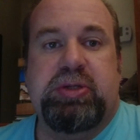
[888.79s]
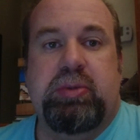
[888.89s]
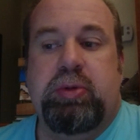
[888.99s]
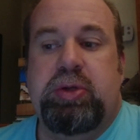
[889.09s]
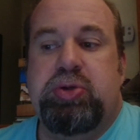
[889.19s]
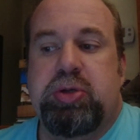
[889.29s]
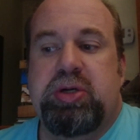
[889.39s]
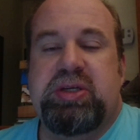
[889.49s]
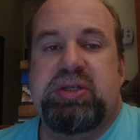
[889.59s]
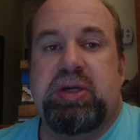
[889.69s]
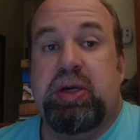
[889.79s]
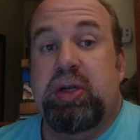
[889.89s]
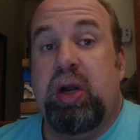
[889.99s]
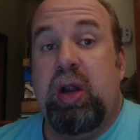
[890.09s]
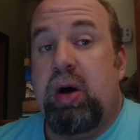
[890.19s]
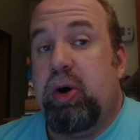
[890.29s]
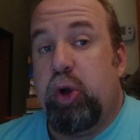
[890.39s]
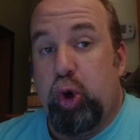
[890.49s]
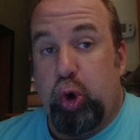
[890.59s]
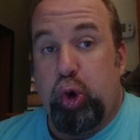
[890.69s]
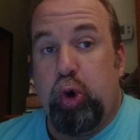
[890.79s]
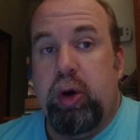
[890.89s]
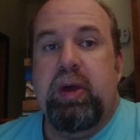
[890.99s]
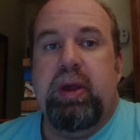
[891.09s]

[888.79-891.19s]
someone you trust, a good lawyer